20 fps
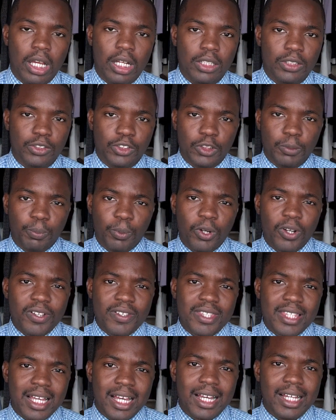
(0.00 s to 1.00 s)
Suppose
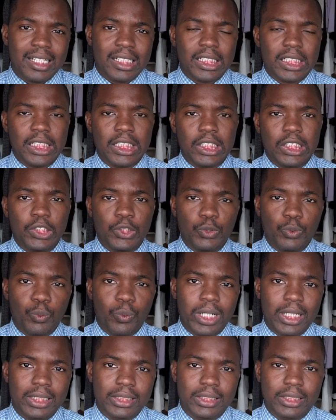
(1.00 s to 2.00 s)
that you
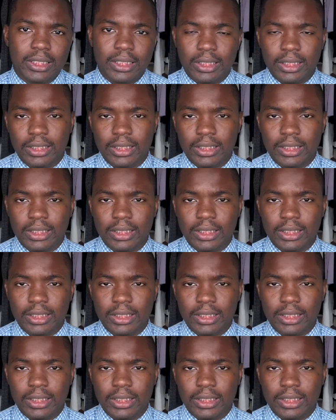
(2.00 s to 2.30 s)
want